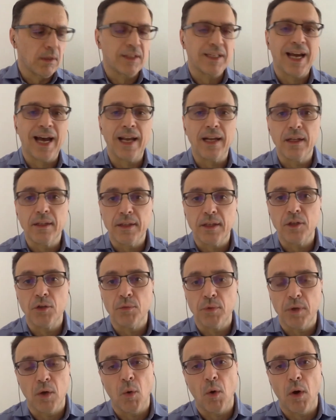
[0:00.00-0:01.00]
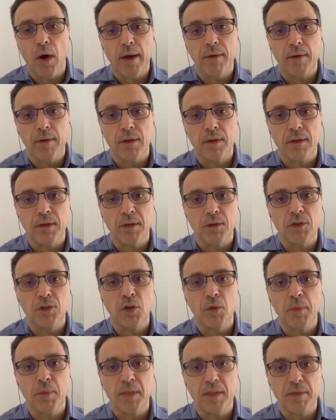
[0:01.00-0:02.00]
talent that you require,
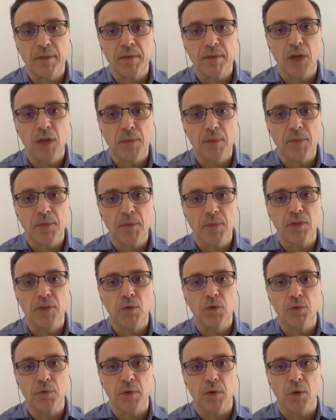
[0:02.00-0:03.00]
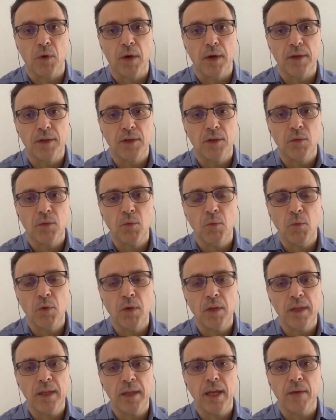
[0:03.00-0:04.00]
so many different types of skills you require. So
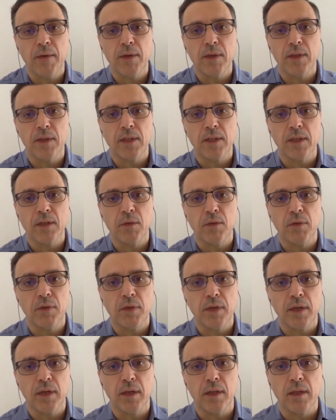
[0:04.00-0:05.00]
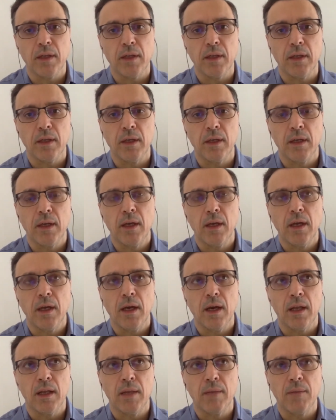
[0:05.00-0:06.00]
what are the areas that you think are the more
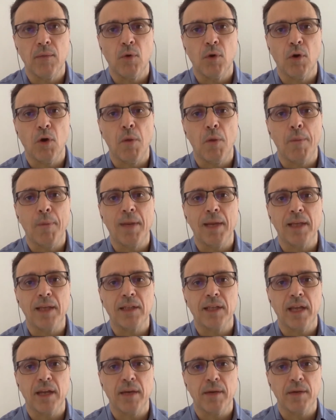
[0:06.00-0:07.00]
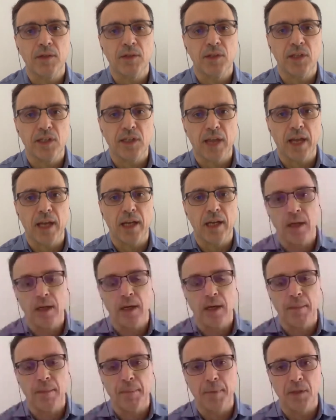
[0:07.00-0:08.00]
complex areas to scaling up
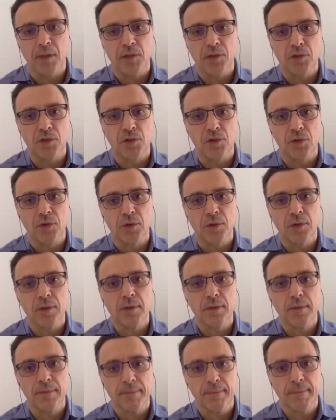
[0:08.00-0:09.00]
in a company such as yours?